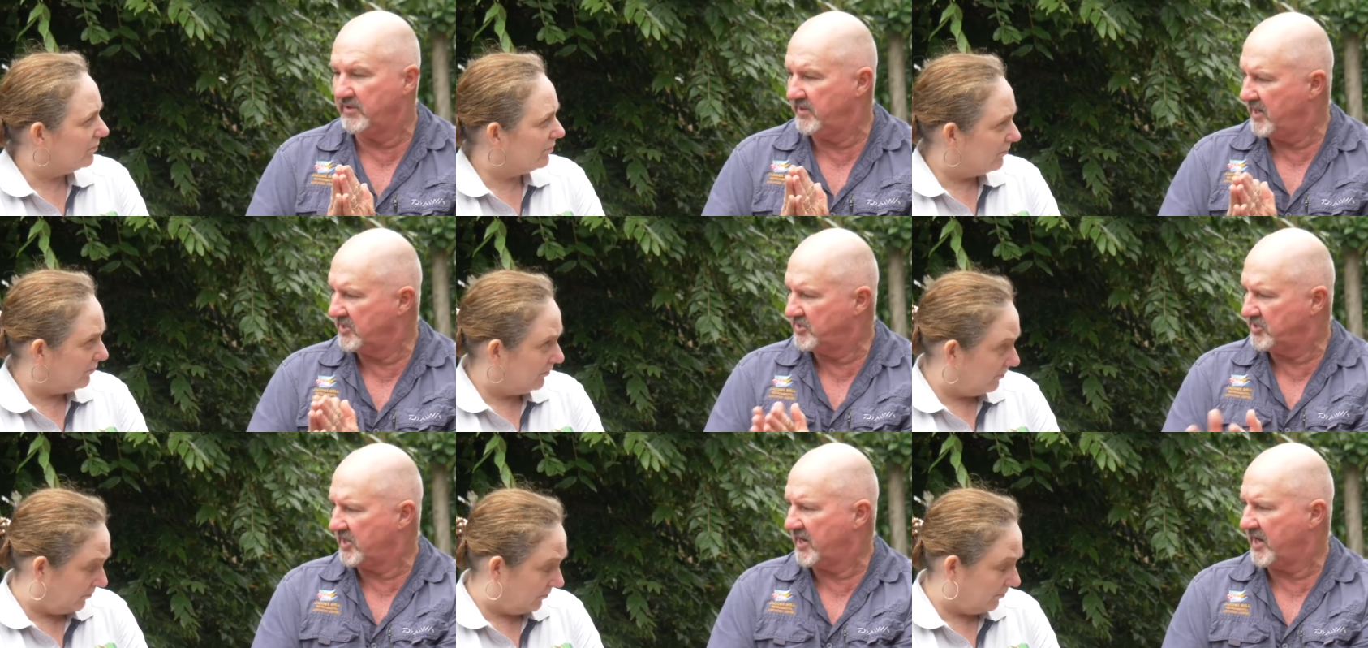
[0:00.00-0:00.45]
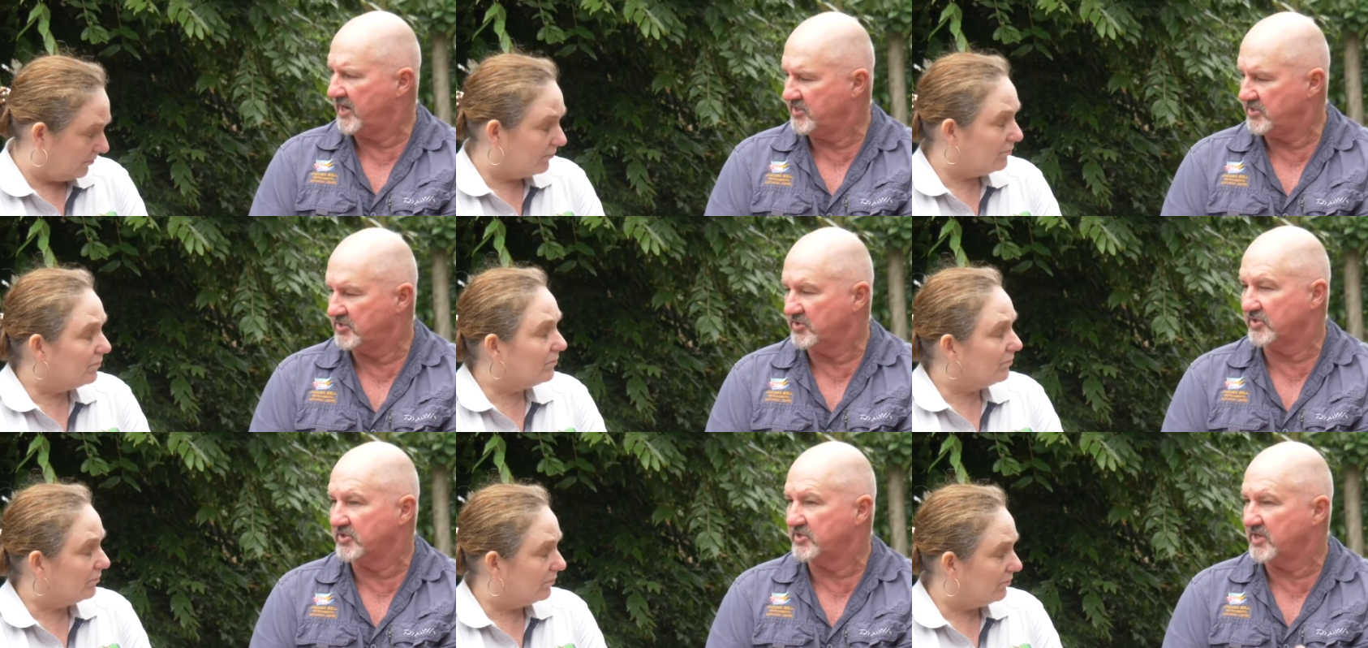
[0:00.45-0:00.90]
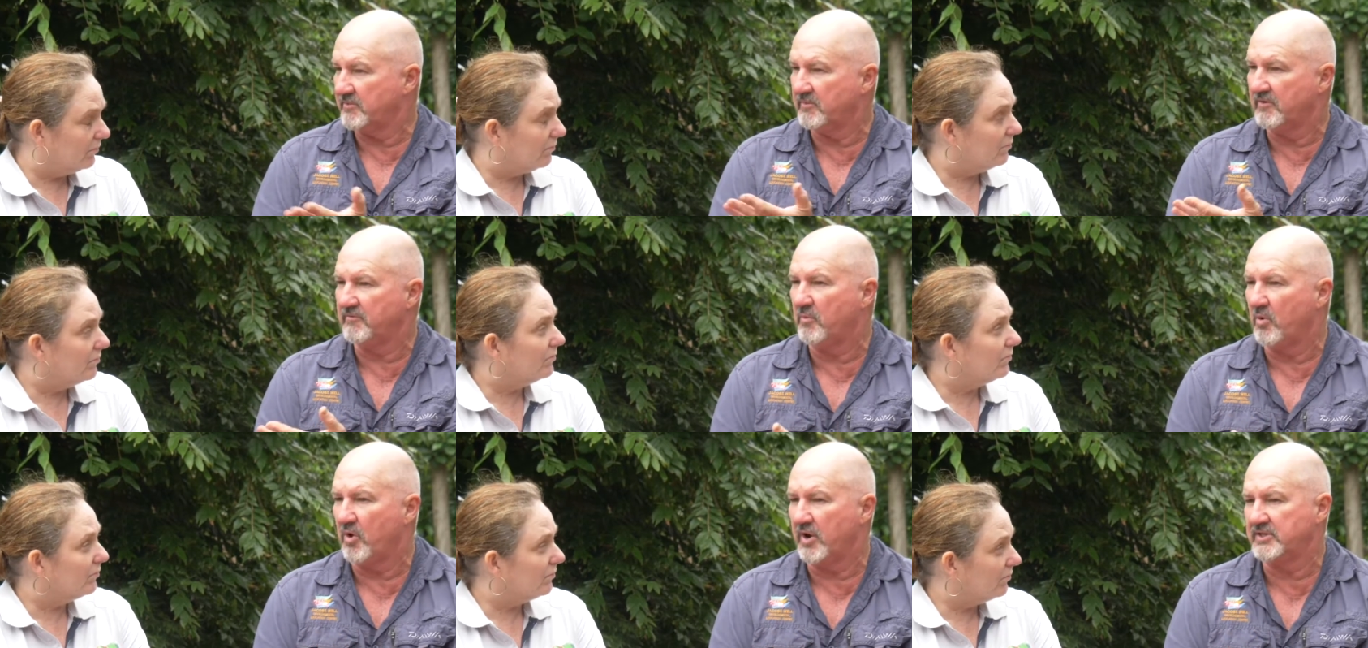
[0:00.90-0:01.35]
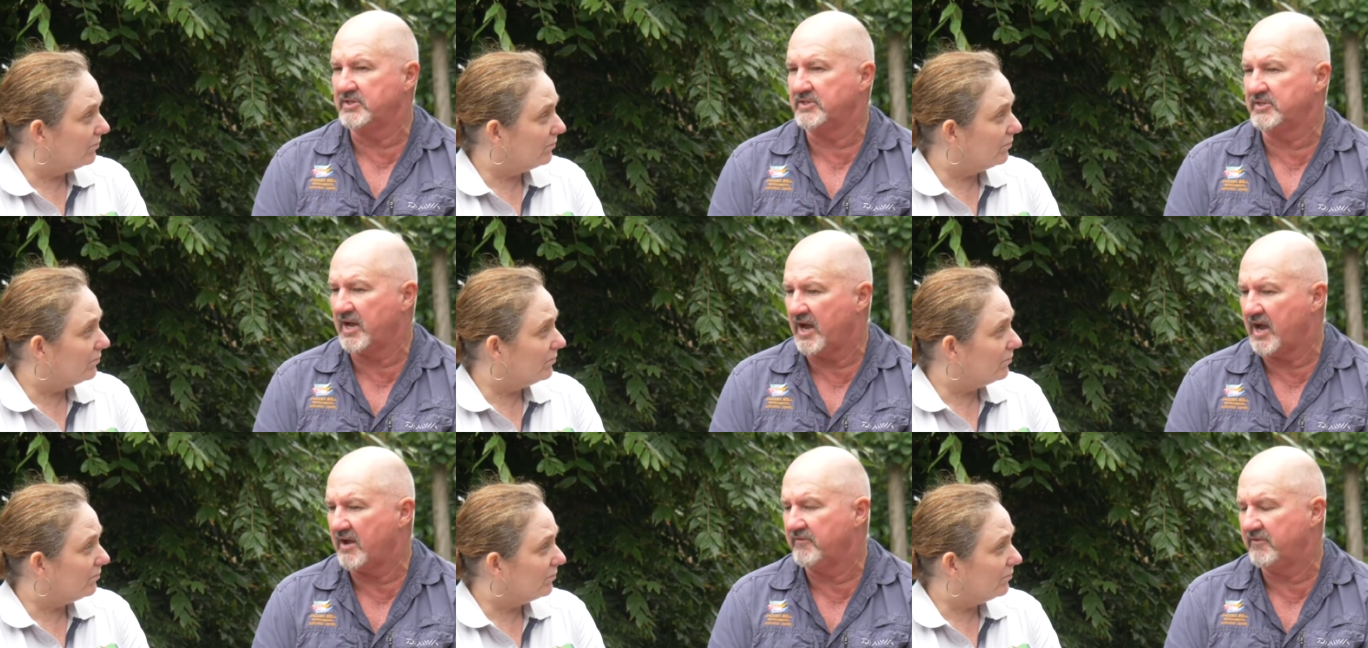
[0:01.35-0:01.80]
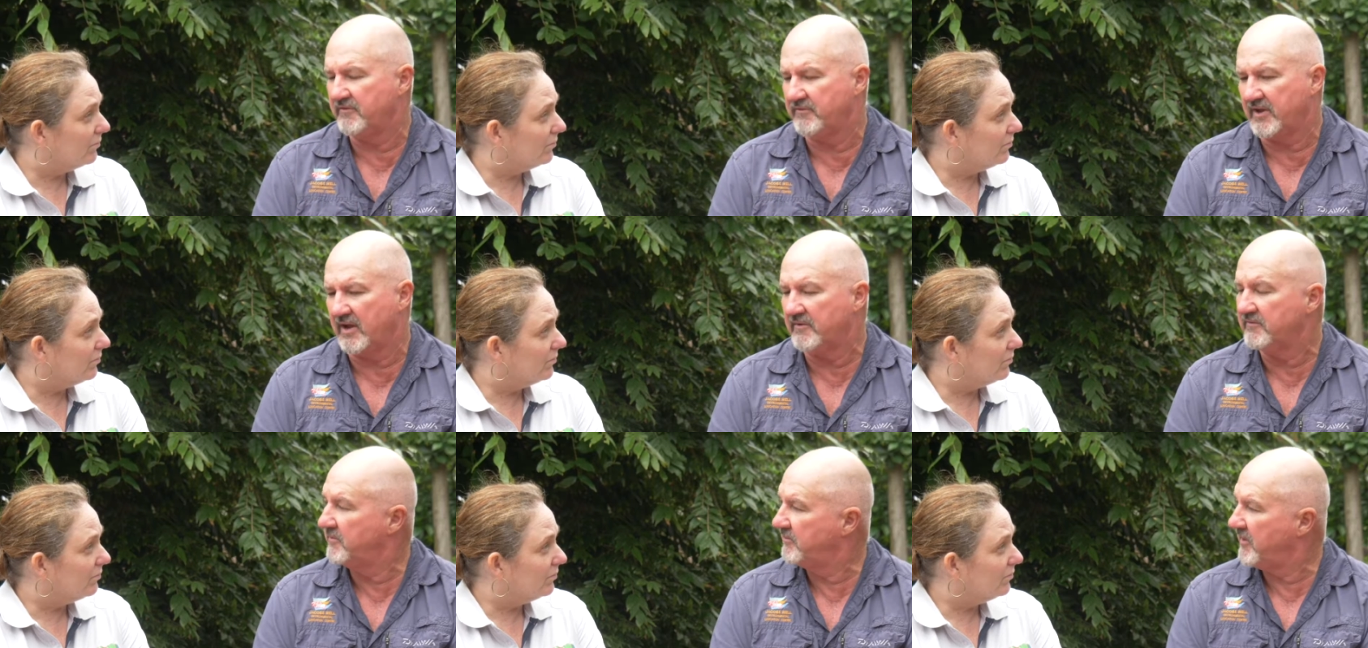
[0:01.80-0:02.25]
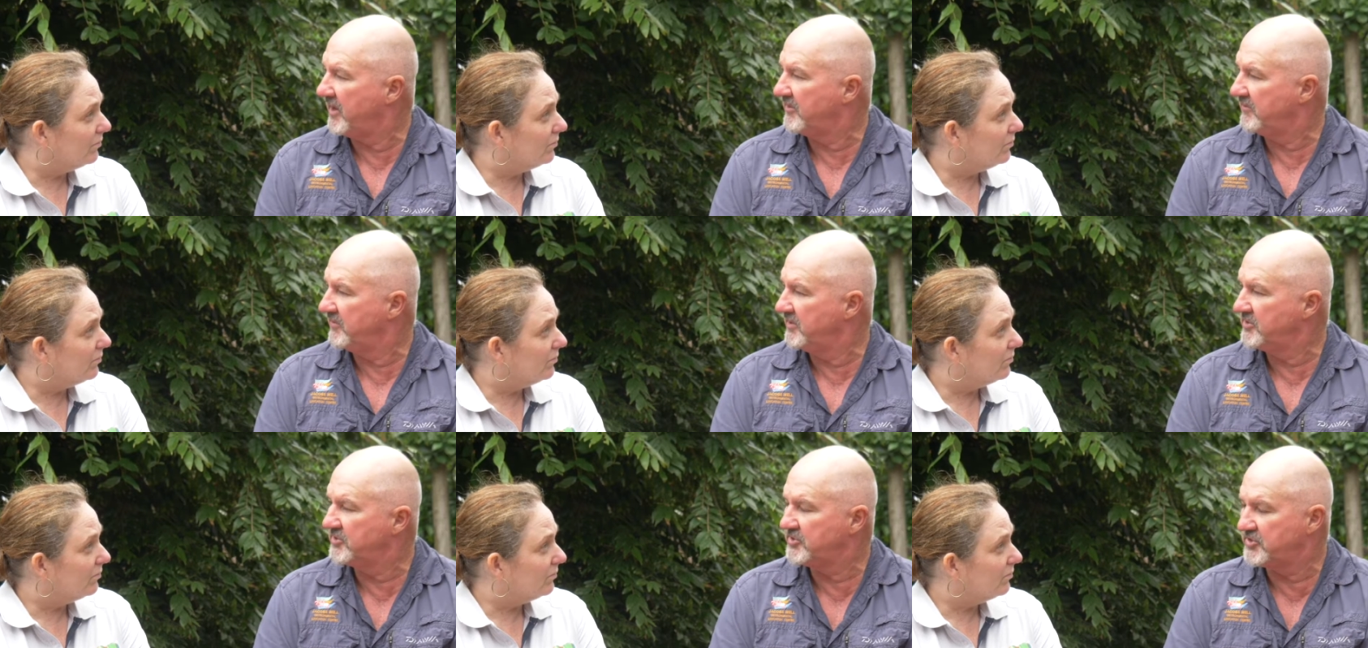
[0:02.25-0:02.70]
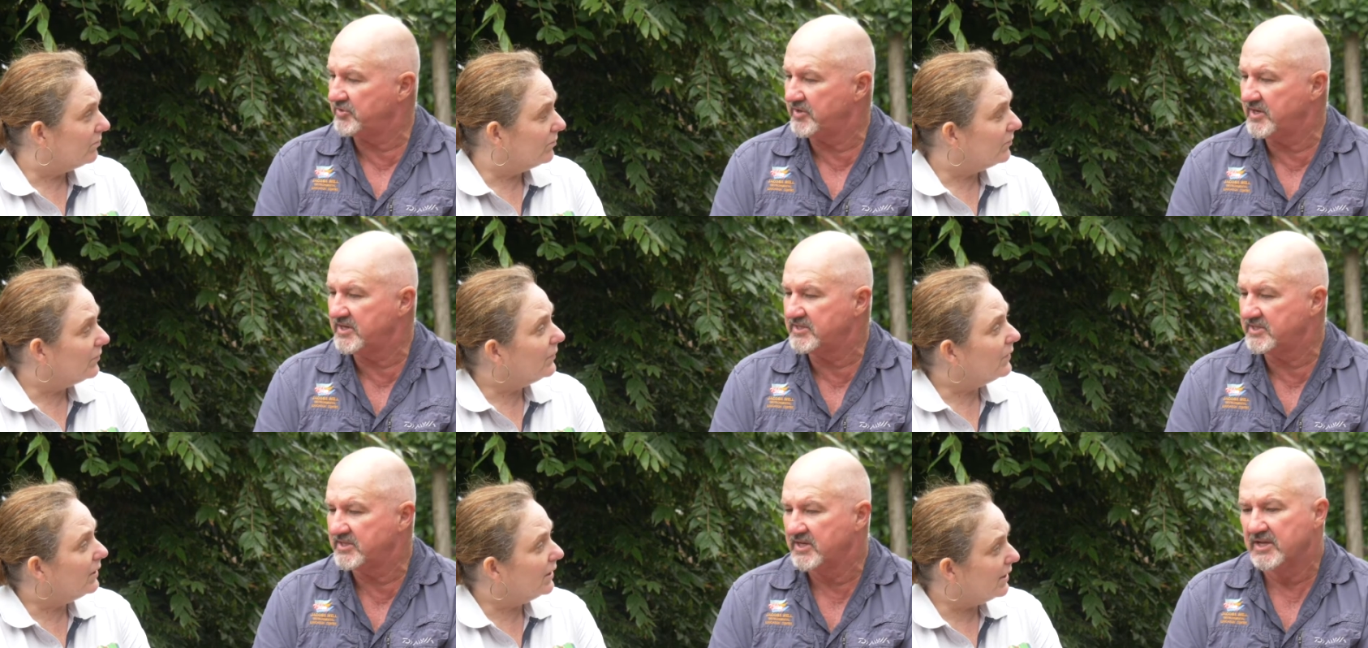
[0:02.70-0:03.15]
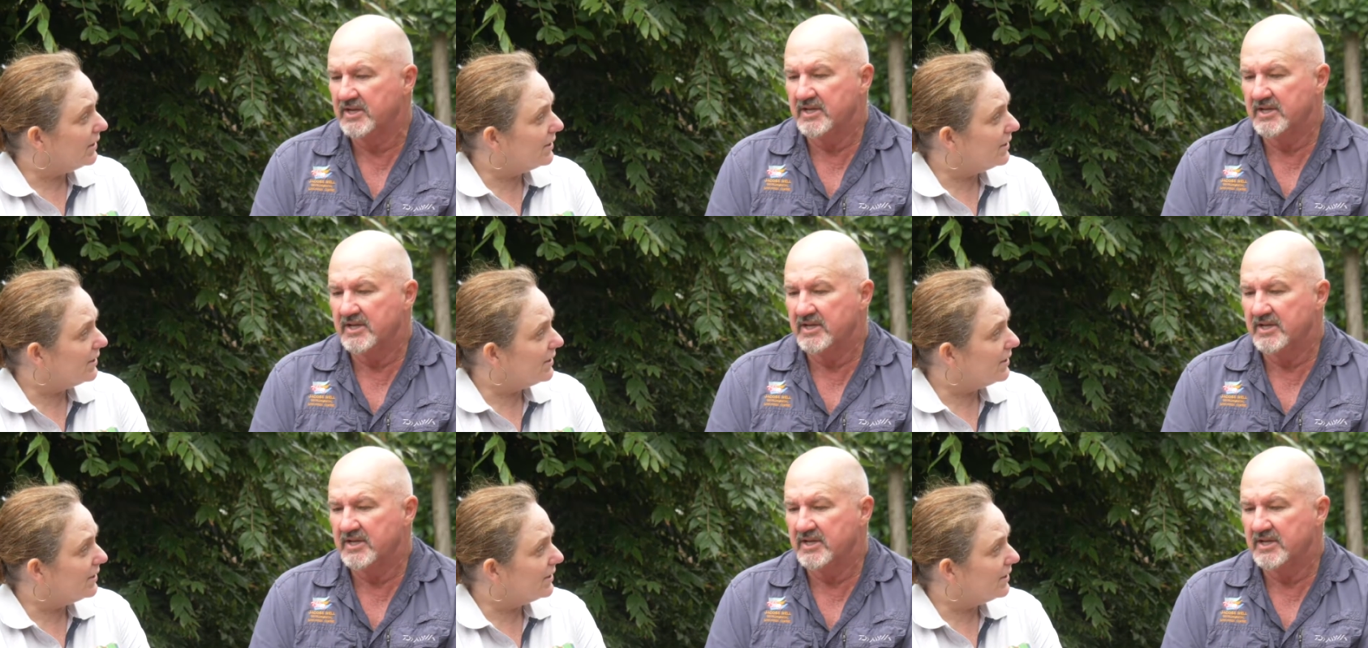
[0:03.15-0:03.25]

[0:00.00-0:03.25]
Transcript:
Speaker 1: in the education side. Some of my staff have come from other industries.